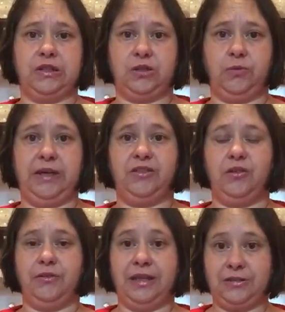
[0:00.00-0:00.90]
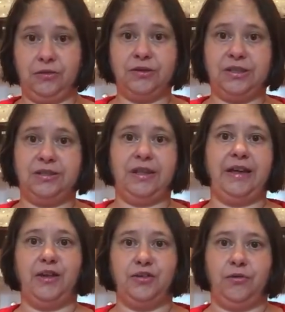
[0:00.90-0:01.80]
and sweets. That's not to
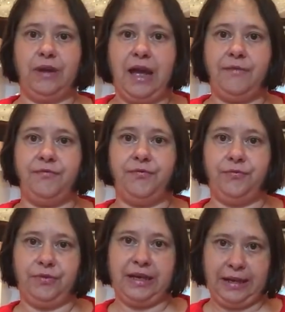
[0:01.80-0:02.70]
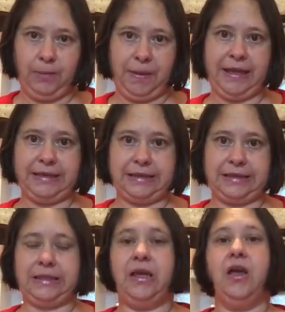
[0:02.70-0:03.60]
say I don't have the little
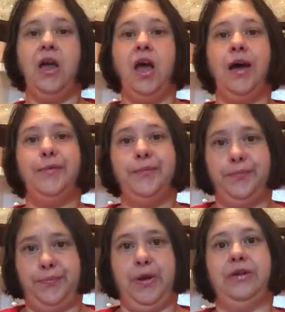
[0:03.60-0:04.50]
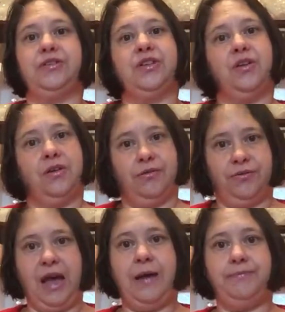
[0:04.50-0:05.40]
bits, but
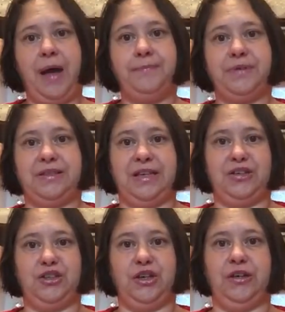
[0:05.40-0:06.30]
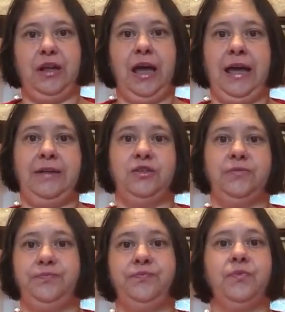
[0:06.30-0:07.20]
that pampered session
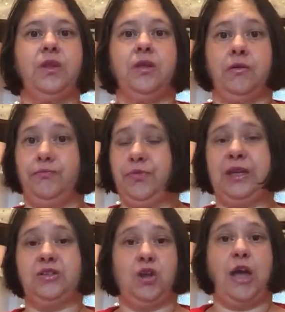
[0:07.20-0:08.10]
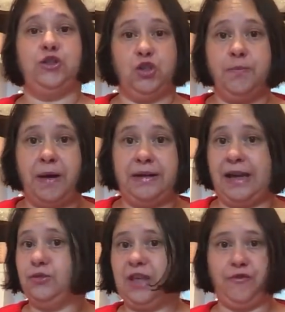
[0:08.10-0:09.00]
and things like doing my
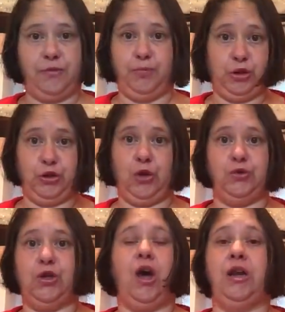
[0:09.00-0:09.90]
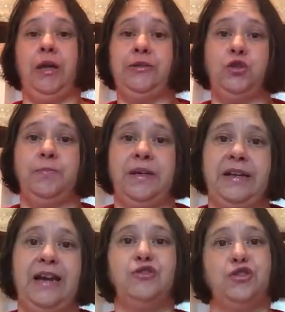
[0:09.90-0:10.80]
nails, everybody knows I like doing my
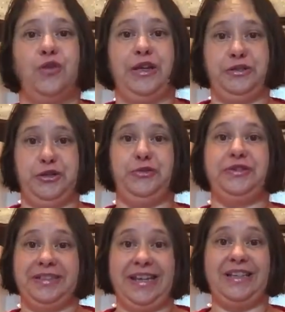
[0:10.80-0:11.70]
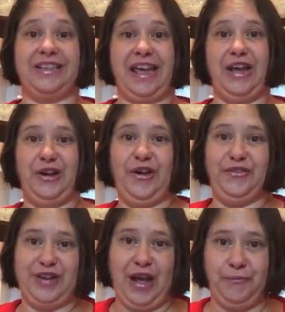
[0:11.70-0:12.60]
nails, so I do tend to get a lot
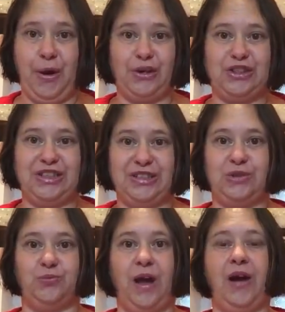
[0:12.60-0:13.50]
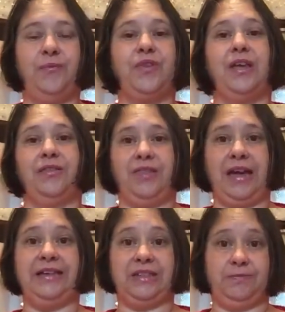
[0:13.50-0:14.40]
of nail polishes as well.
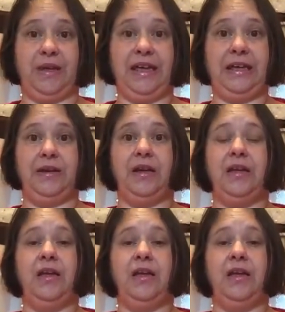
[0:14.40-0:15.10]
That is me.